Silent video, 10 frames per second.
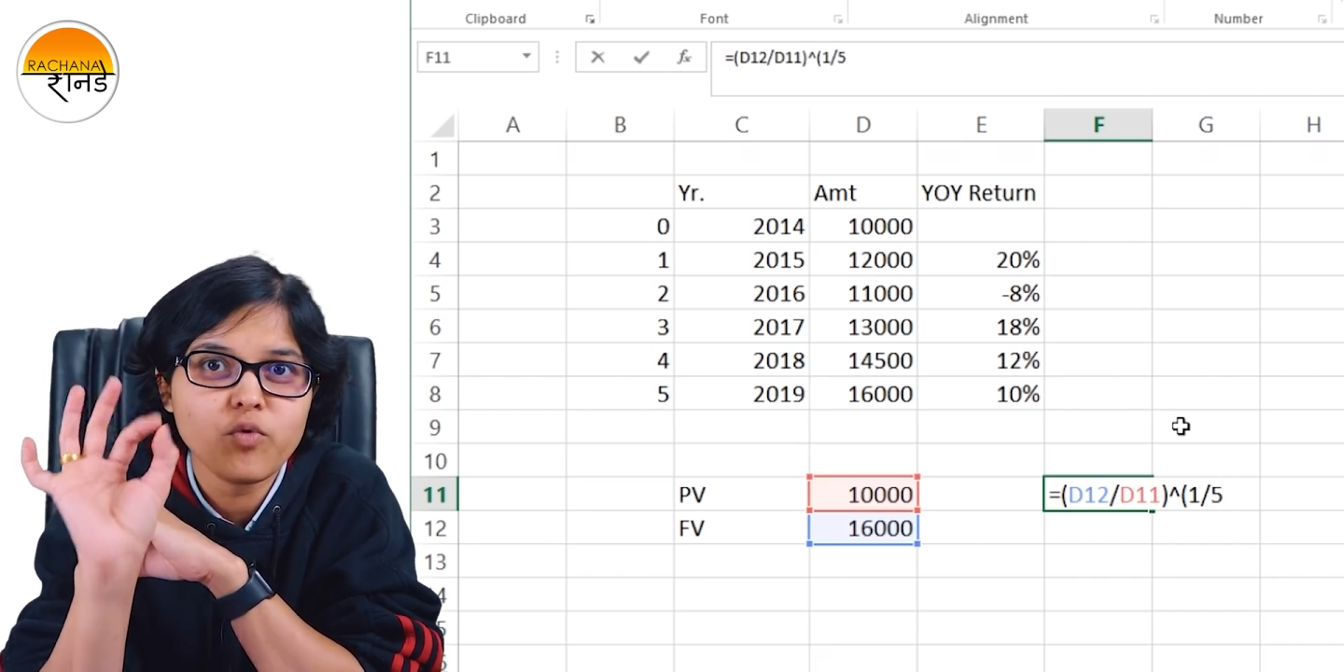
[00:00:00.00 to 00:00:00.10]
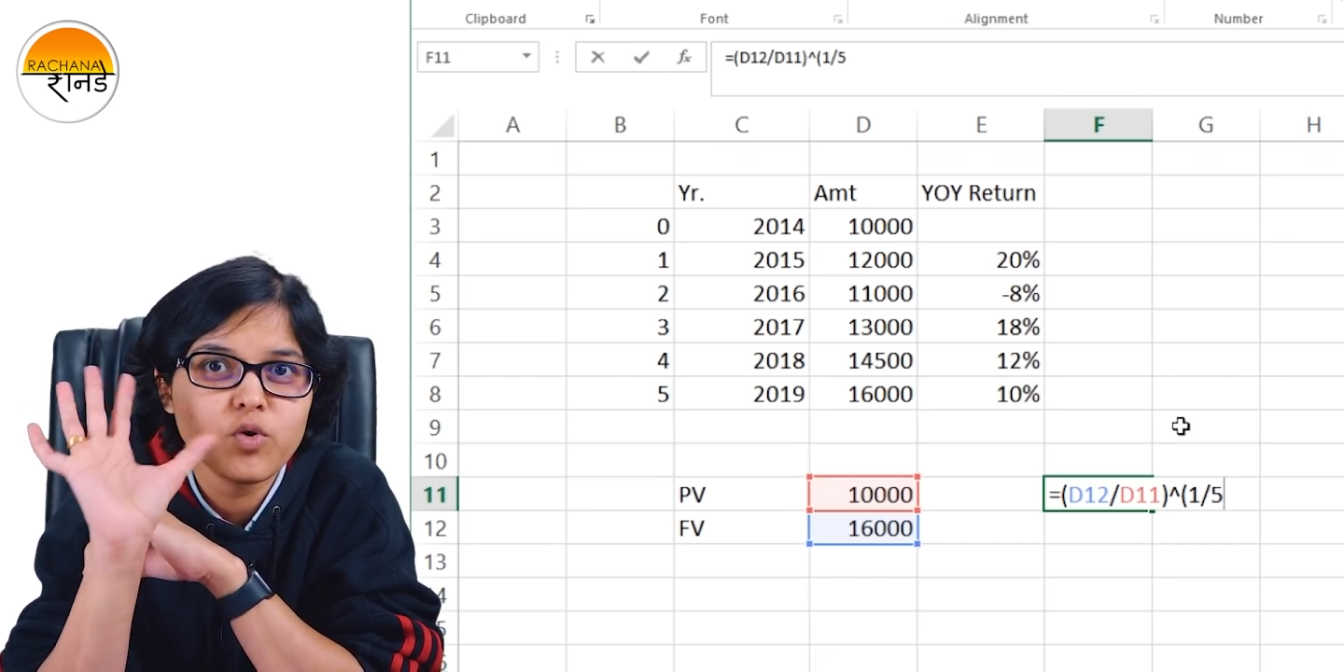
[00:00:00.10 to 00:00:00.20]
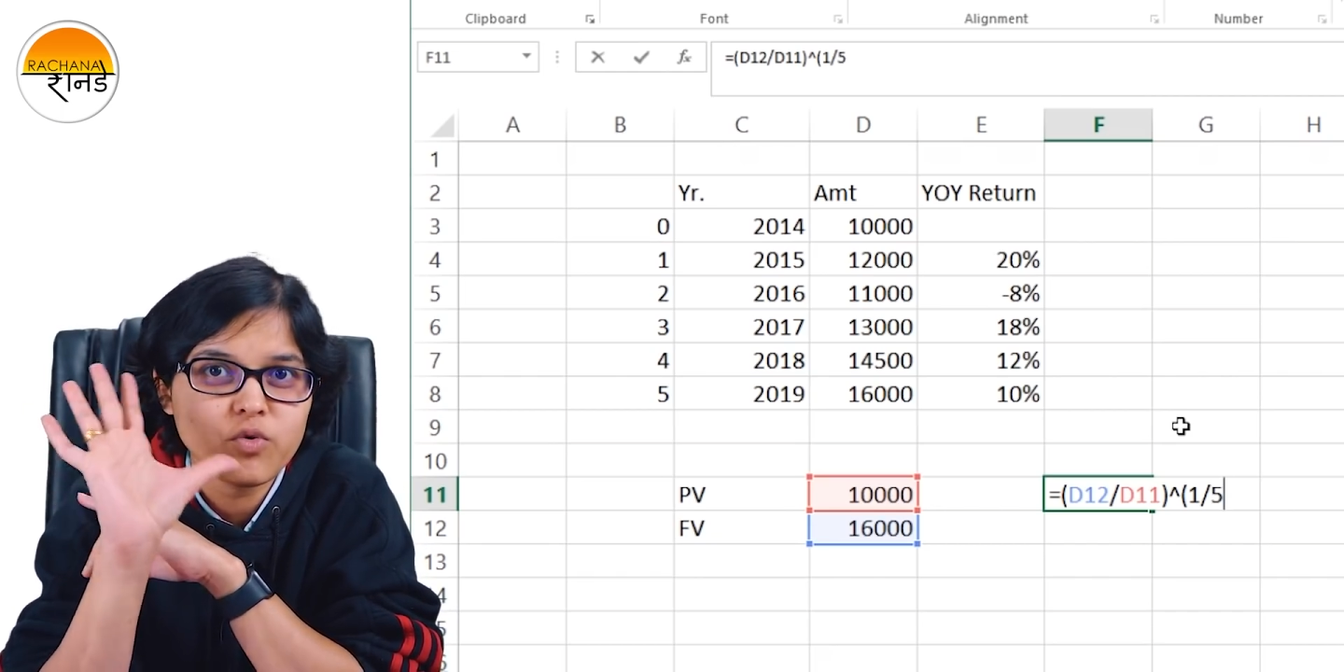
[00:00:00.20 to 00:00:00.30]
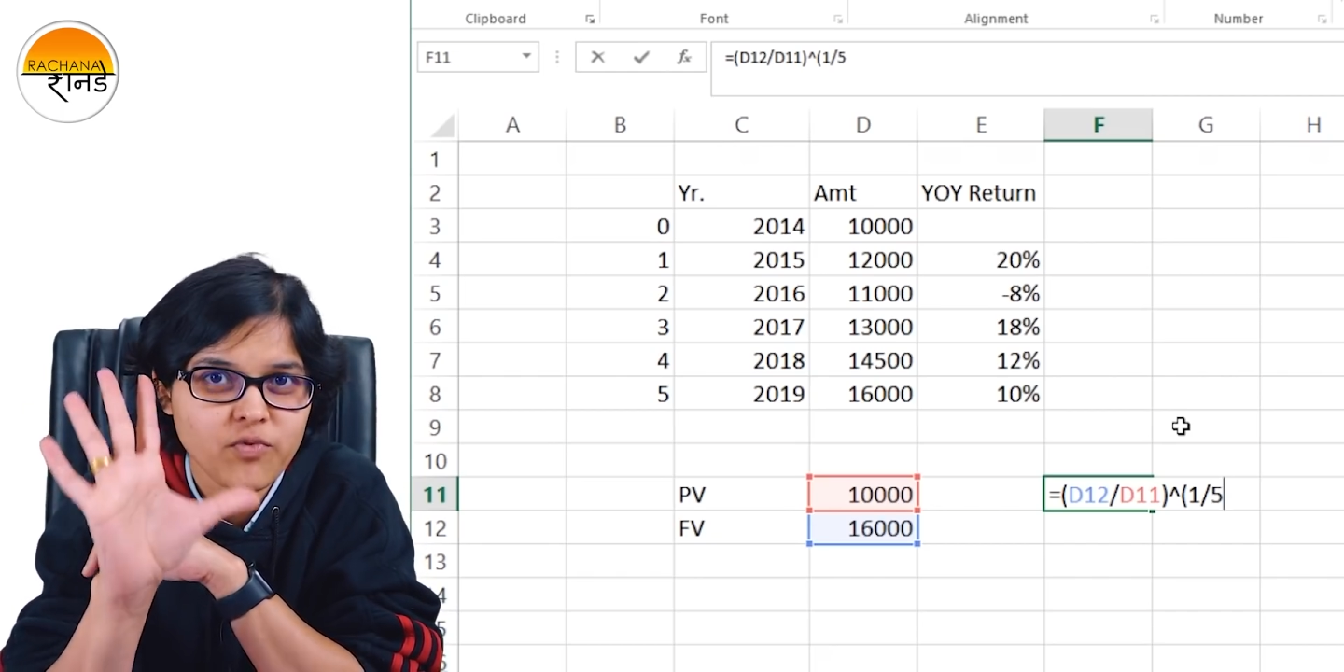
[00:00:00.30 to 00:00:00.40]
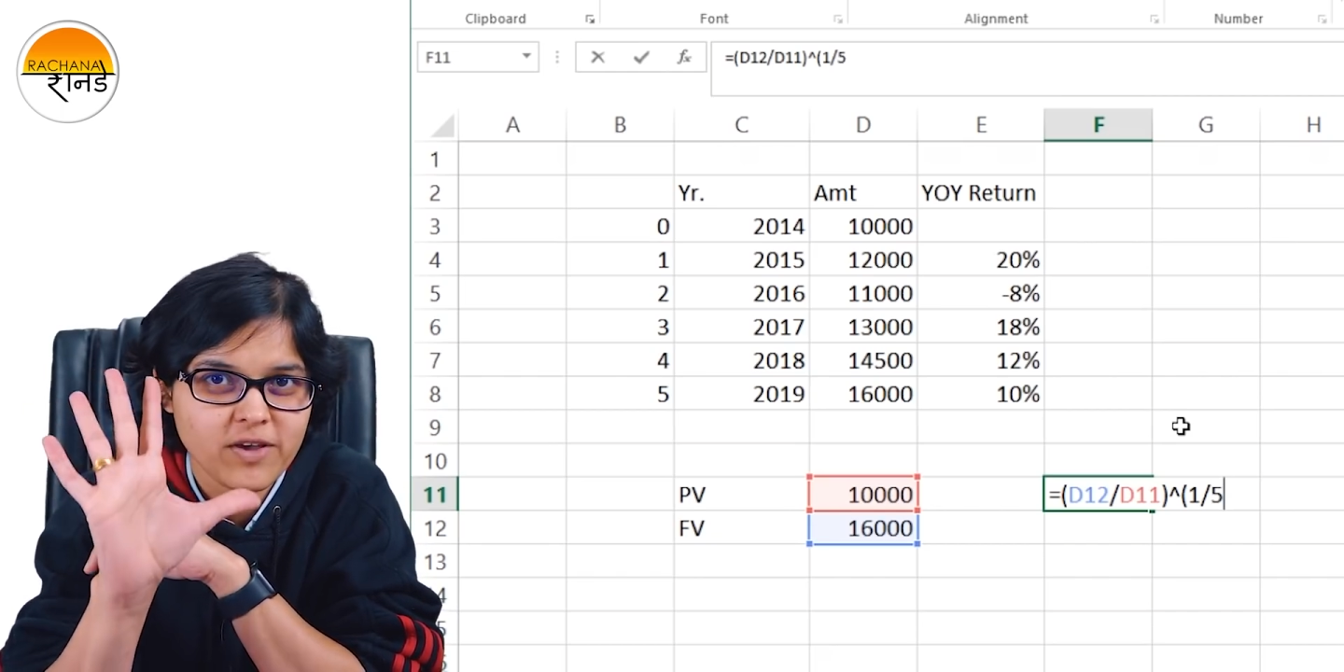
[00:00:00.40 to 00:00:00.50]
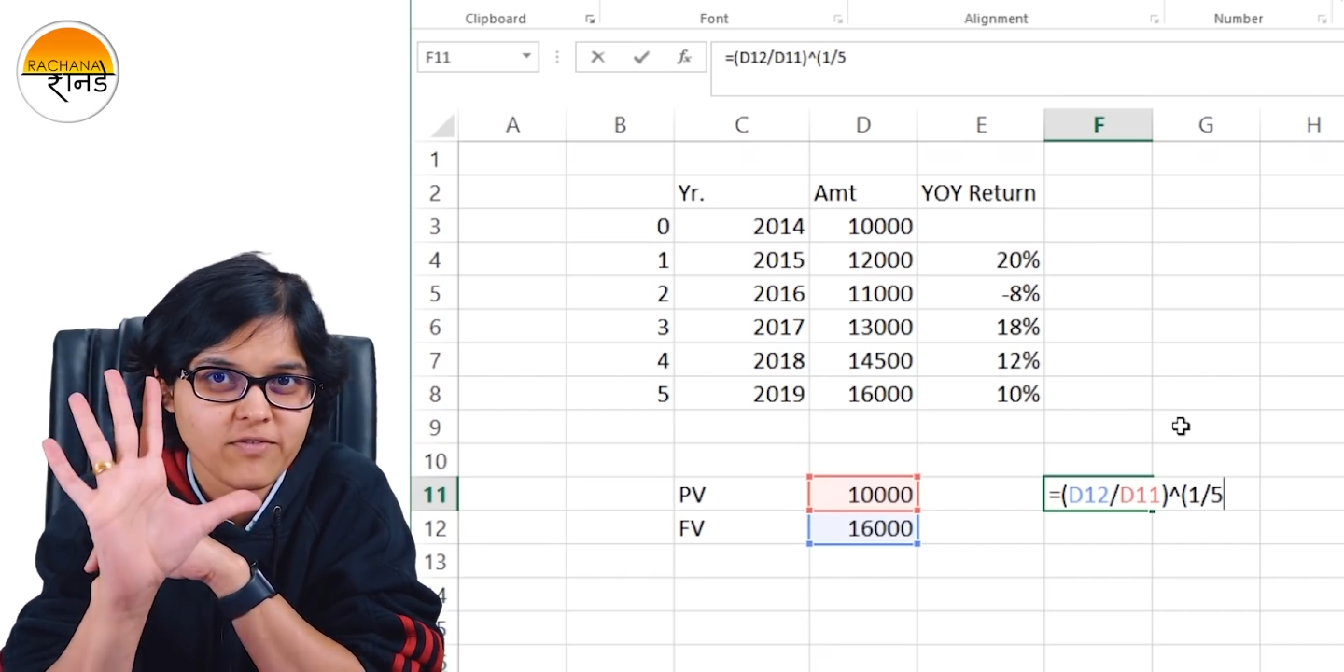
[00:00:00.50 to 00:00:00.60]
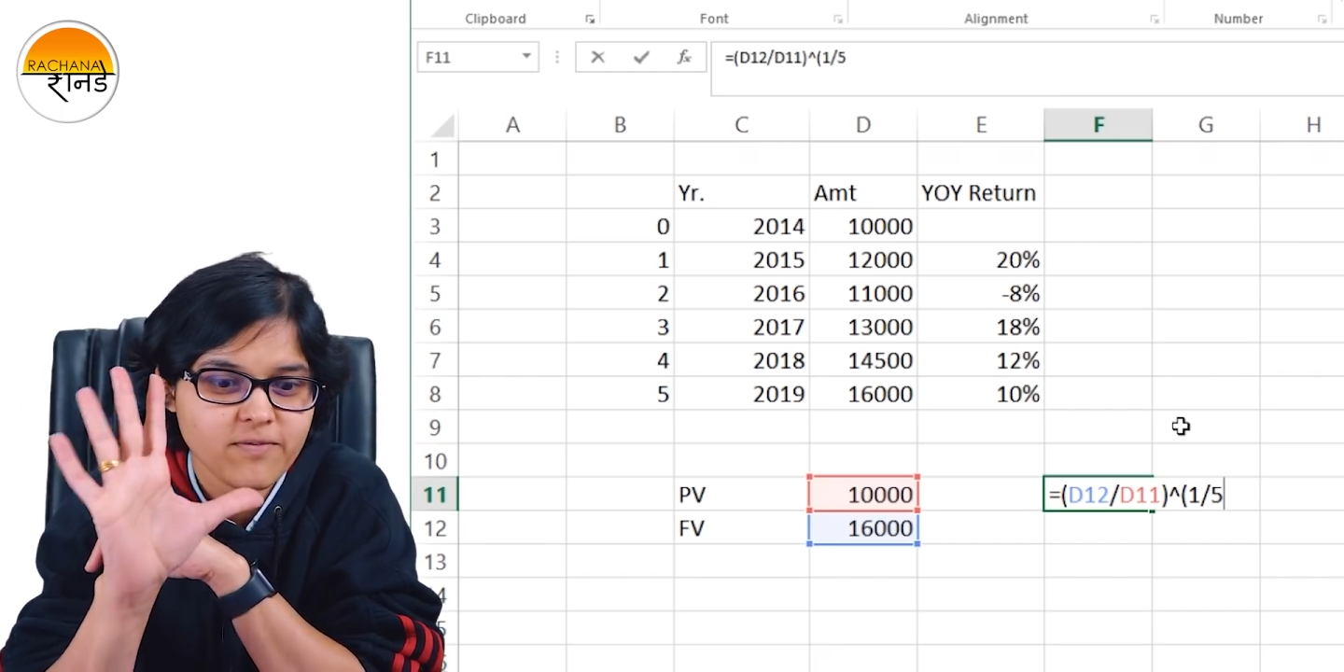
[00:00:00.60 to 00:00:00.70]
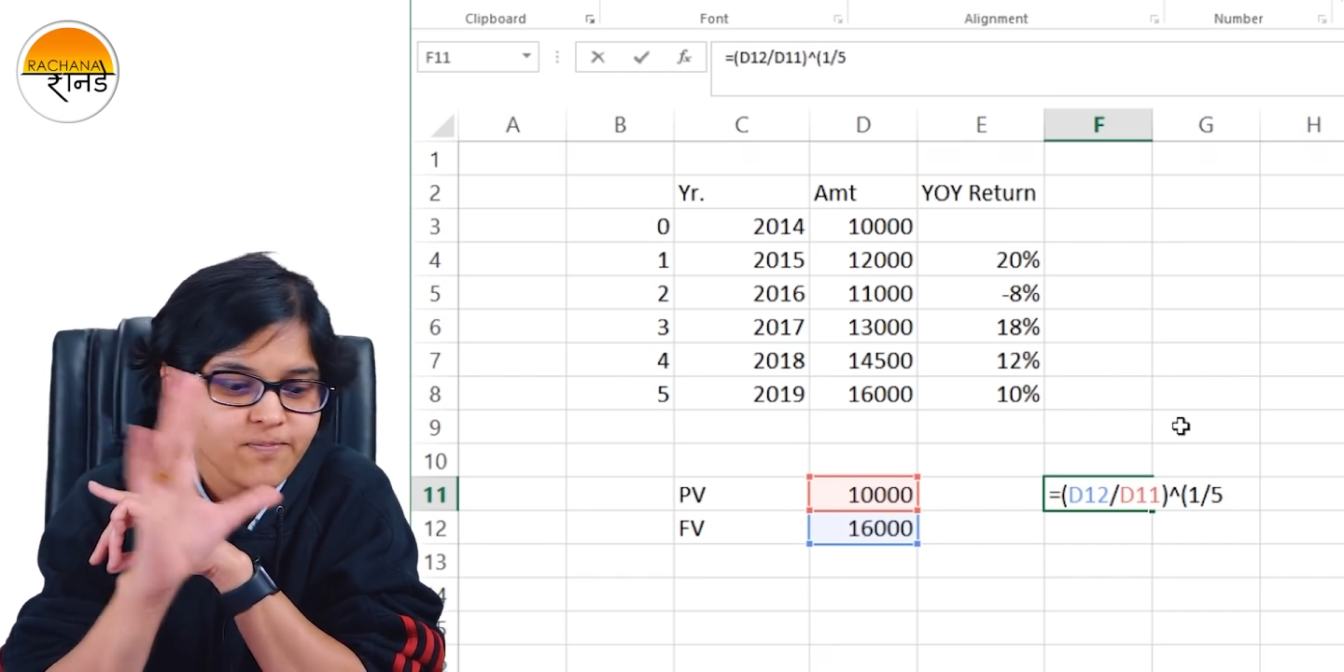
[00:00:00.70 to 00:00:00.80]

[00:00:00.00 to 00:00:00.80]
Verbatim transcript: 4 to 5.